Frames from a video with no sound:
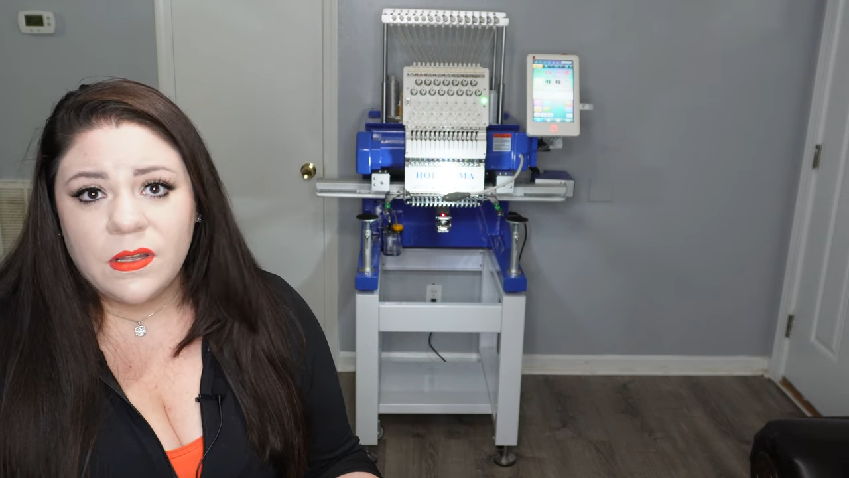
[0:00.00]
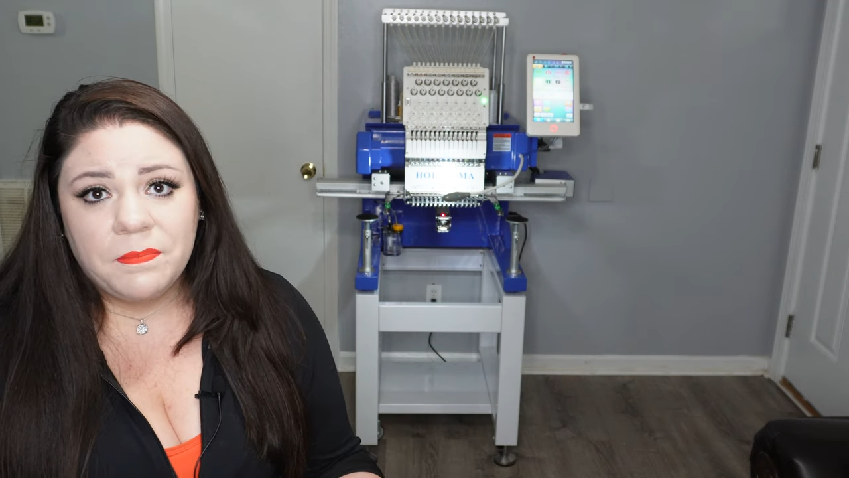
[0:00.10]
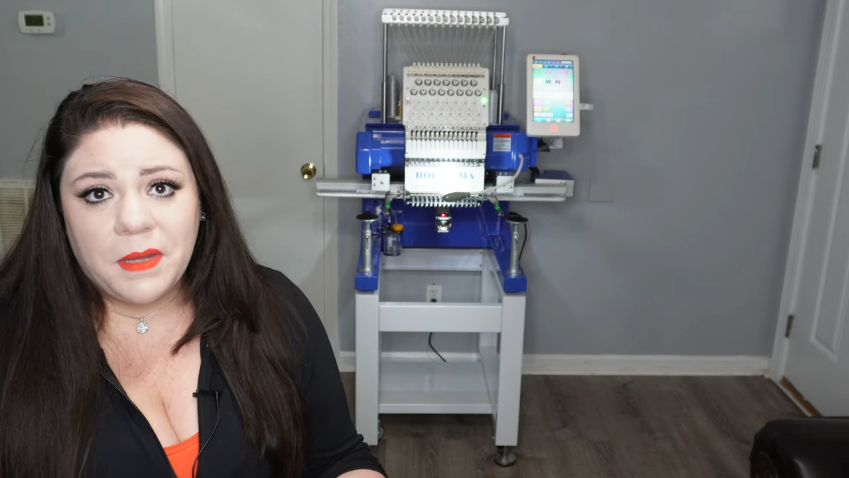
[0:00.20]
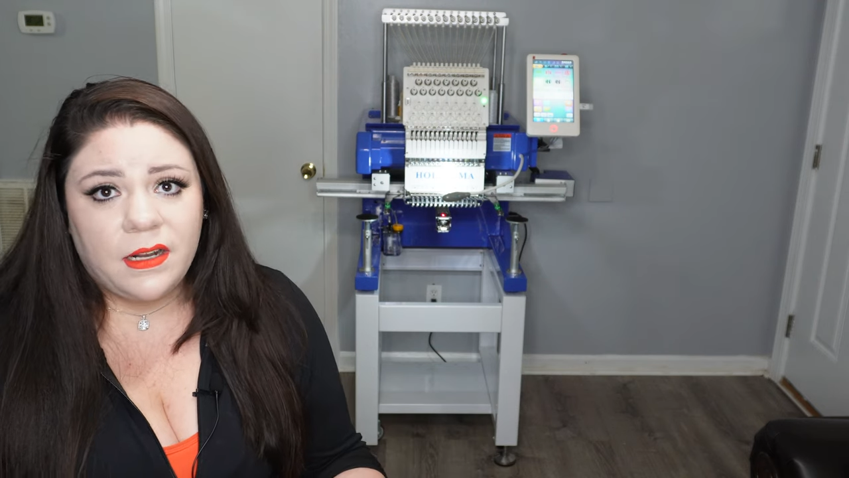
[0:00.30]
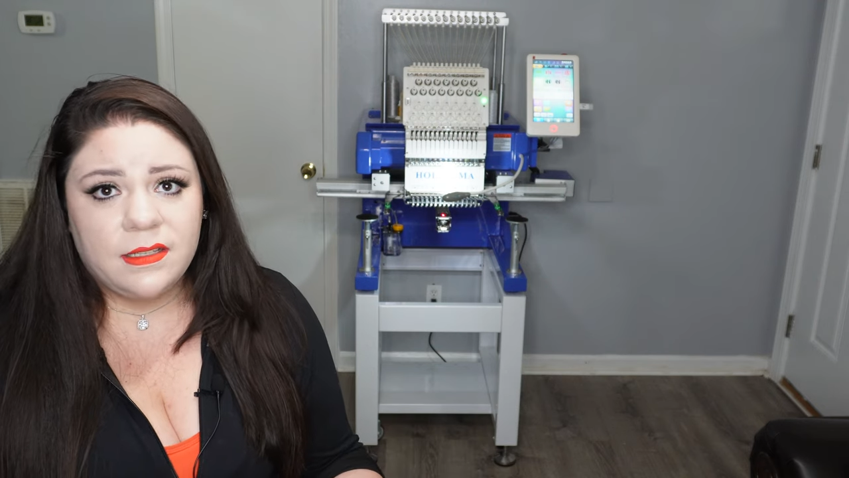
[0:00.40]
So
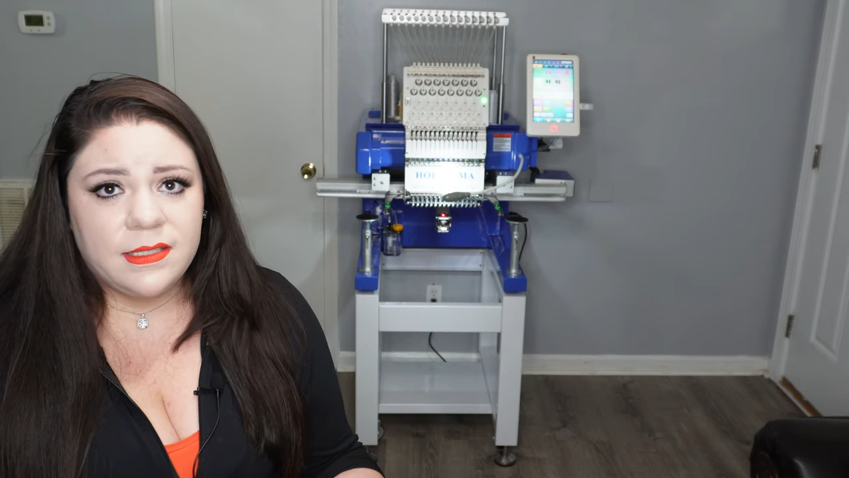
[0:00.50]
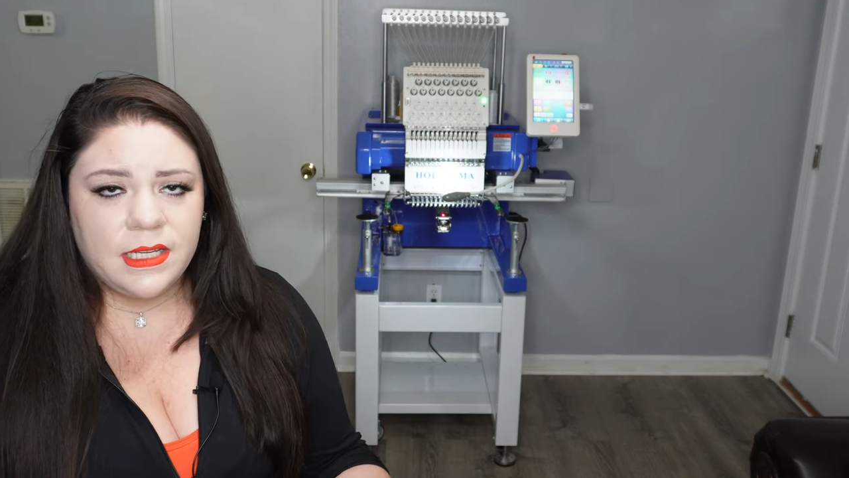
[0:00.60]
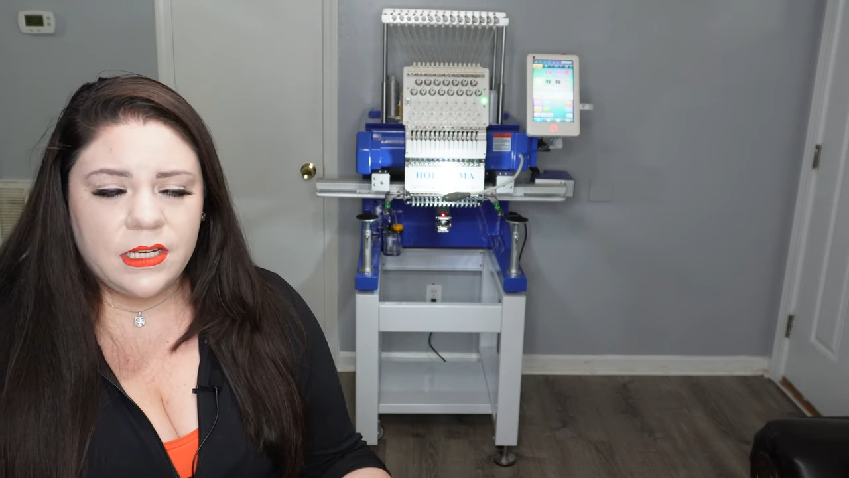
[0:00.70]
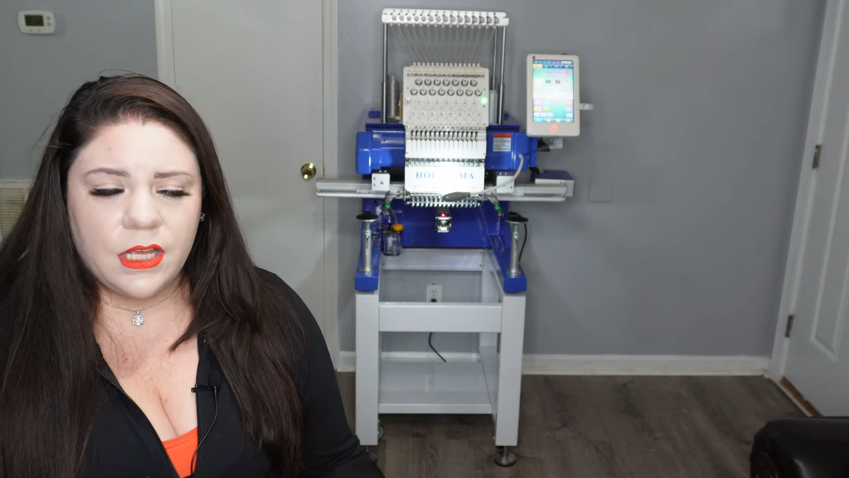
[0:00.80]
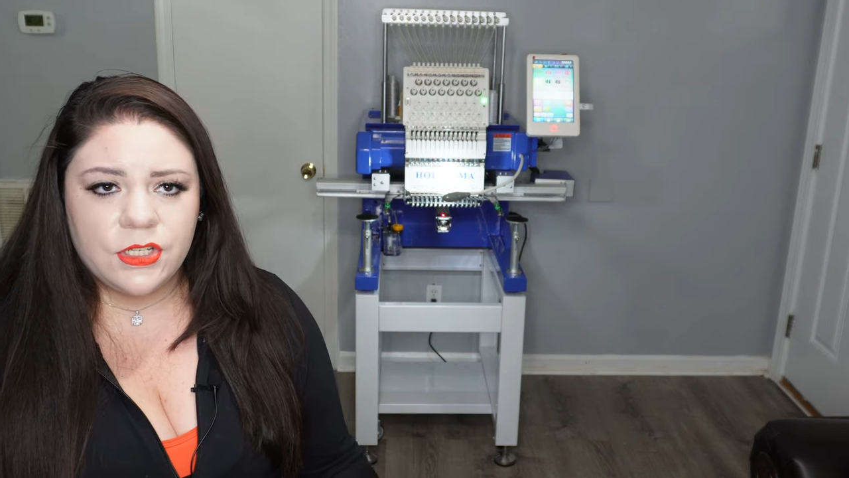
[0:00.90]
I'm
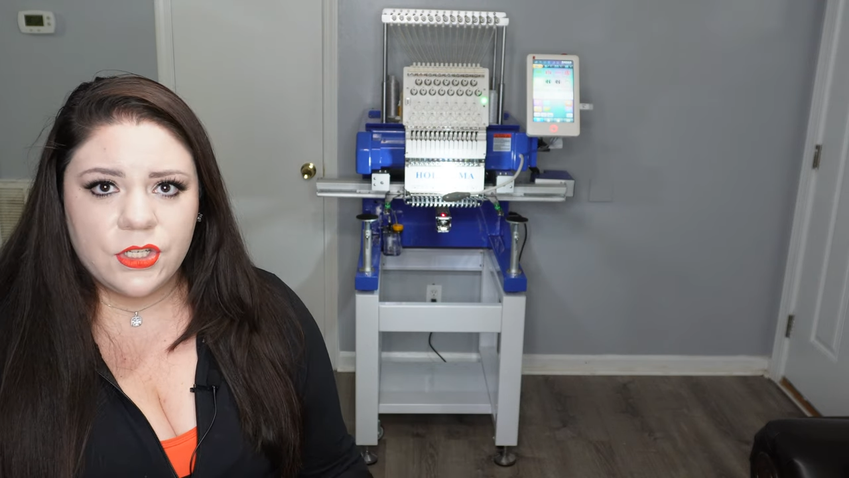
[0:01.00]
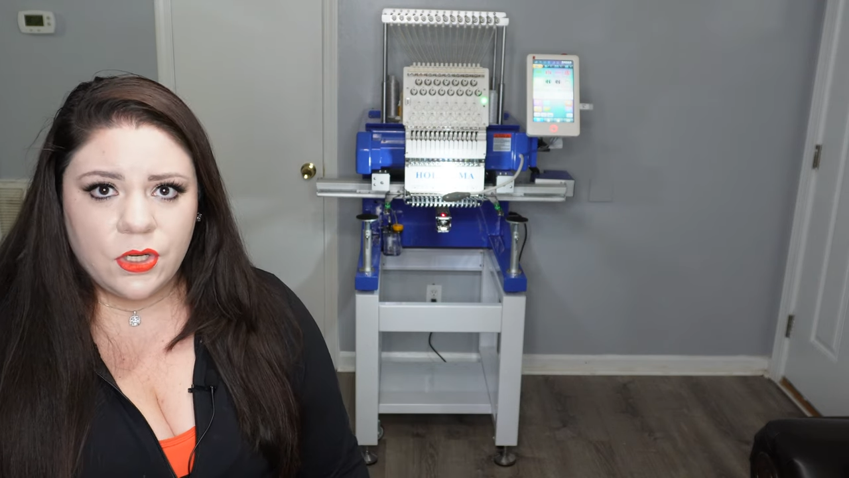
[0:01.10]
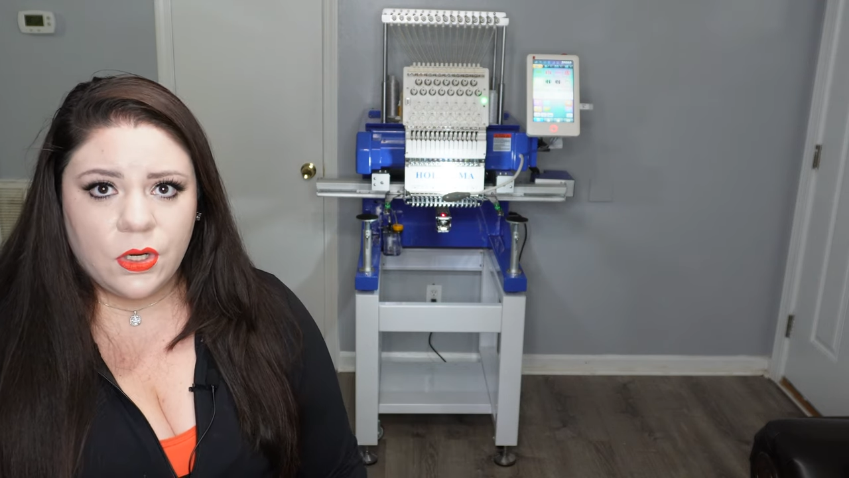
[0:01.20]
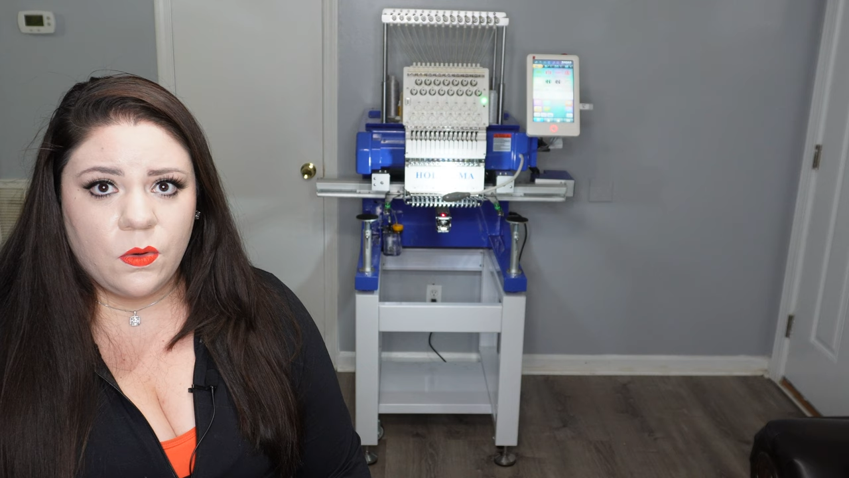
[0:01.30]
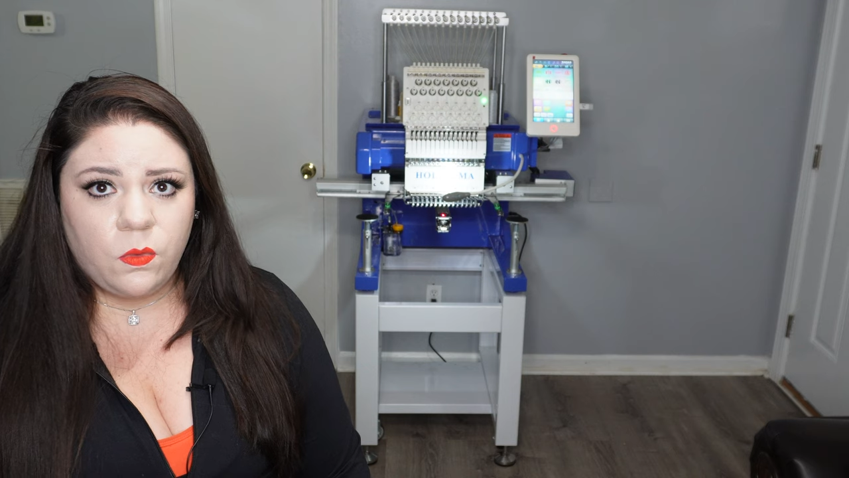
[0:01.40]
honestly not sure